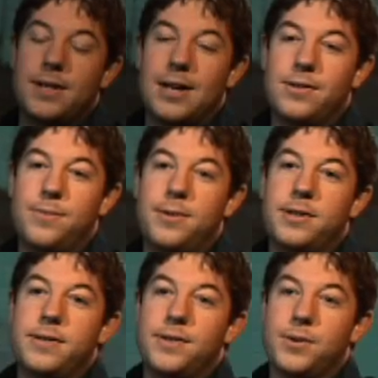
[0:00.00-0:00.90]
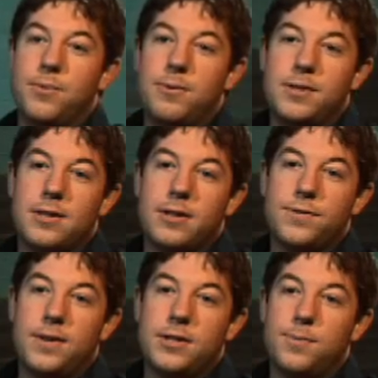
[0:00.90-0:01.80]
out into the middle of the desert. We went to the
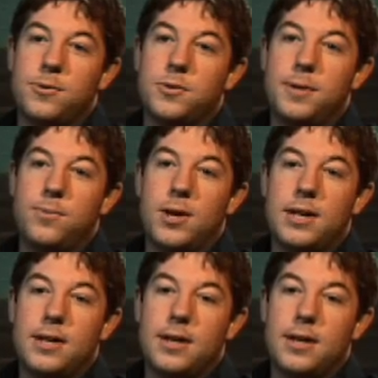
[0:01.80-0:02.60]
Las Vegas Motor Speedway,